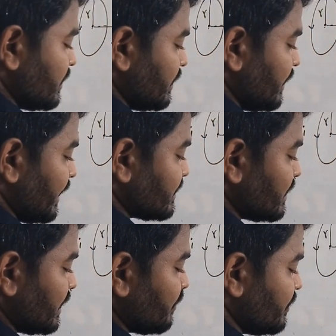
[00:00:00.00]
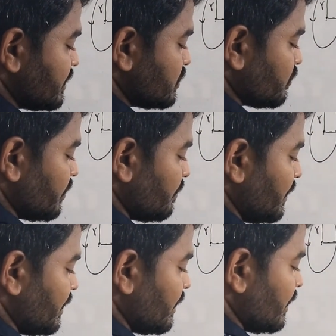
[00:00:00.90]
this. The resultant of these two will
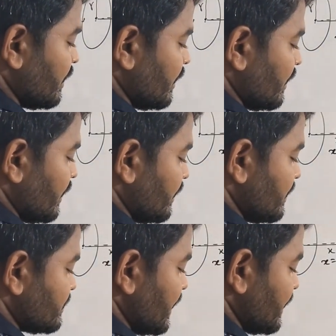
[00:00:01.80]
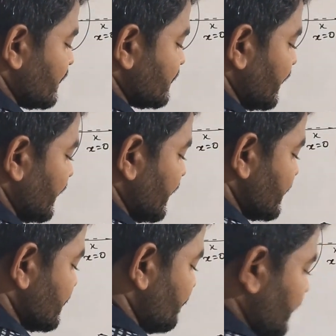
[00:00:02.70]
be in this. Let's take it as a